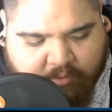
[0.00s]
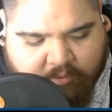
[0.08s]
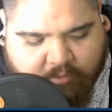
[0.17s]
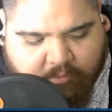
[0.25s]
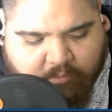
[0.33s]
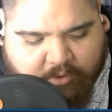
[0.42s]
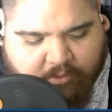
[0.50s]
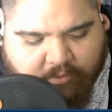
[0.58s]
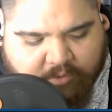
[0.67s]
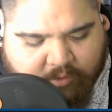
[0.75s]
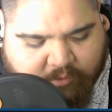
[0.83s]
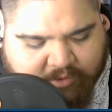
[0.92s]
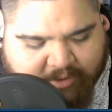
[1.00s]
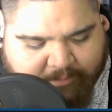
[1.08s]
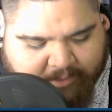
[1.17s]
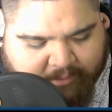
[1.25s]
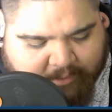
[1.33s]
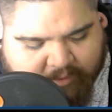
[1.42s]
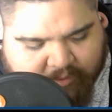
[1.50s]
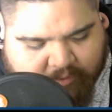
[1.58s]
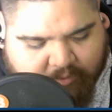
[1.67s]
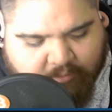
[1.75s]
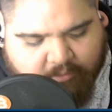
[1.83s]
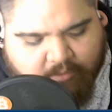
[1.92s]
what you'll do typically is
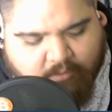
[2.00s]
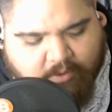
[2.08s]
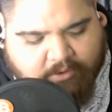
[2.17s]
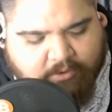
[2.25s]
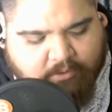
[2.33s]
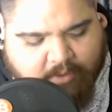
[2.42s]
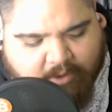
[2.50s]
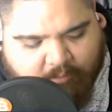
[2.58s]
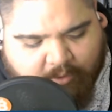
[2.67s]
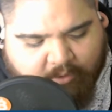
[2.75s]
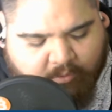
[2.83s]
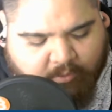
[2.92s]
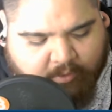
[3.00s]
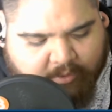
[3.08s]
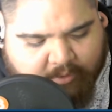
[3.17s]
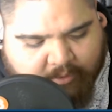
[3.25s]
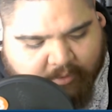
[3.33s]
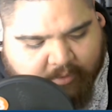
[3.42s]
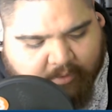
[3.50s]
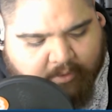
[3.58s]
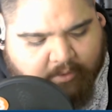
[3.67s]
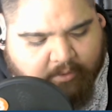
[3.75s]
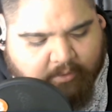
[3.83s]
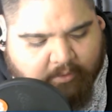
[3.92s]
you'll get it recorded.
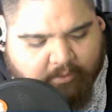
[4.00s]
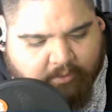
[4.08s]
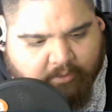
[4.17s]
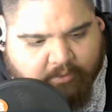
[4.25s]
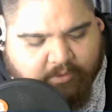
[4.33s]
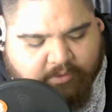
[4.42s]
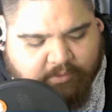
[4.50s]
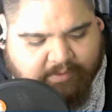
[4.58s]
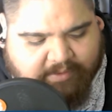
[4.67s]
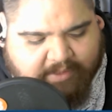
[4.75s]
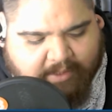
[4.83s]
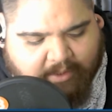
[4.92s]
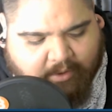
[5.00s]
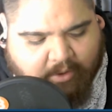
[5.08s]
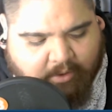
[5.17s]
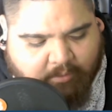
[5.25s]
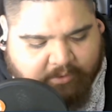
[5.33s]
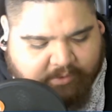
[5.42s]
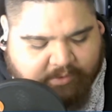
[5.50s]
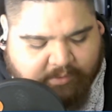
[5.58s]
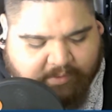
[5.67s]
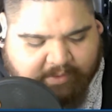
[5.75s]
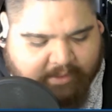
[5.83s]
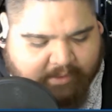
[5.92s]
You'll do the take, 1 or 2
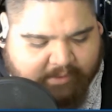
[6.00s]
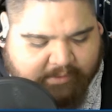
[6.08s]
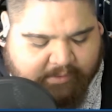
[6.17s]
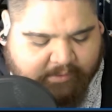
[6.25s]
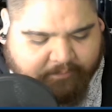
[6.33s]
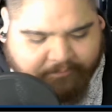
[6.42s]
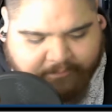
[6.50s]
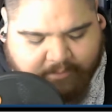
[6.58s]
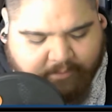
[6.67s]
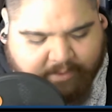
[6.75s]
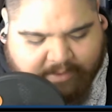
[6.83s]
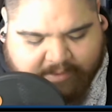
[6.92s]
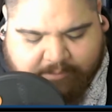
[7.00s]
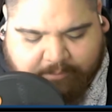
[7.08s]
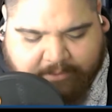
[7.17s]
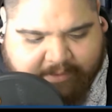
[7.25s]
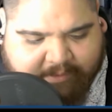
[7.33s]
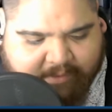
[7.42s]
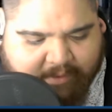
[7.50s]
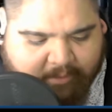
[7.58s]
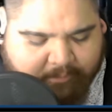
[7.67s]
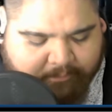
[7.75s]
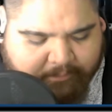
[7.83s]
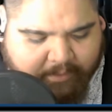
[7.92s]
takes. You'll get it spliced
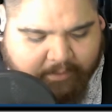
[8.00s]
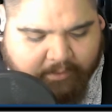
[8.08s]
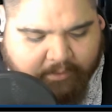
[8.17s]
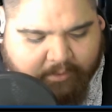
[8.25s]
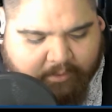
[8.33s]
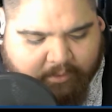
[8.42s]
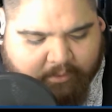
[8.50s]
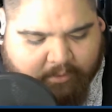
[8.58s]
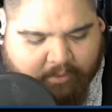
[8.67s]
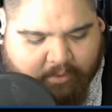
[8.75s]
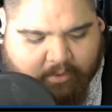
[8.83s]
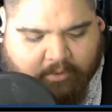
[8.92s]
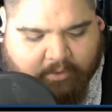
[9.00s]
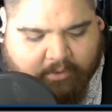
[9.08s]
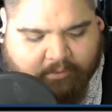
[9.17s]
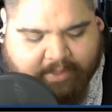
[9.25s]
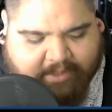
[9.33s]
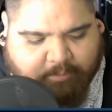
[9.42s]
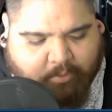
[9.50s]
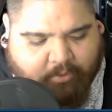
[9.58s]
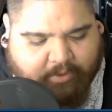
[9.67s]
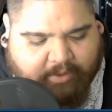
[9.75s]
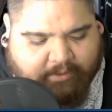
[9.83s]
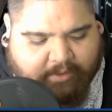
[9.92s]
up, you know,
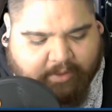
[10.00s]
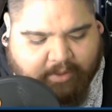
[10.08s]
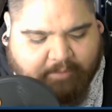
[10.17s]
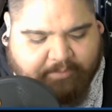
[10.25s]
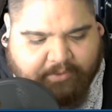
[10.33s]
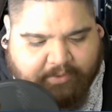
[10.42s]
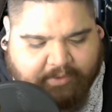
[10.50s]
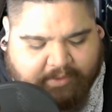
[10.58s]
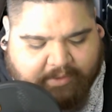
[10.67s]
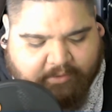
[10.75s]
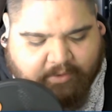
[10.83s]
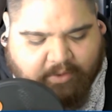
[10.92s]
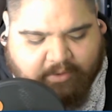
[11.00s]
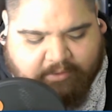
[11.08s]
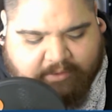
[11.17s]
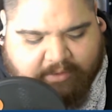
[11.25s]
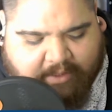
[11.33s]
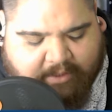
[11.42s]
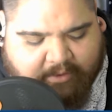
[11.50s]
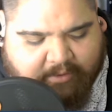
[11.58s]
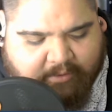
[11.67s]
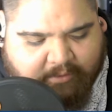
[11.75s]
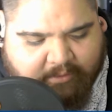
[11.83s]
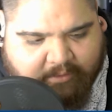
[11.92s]
export it, upload it, and you'll call it a day.
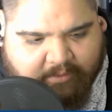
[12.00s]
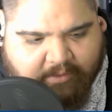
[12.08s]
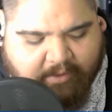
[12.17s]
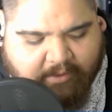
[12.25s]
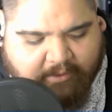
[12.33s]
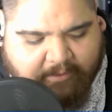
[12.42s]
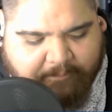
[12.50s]
I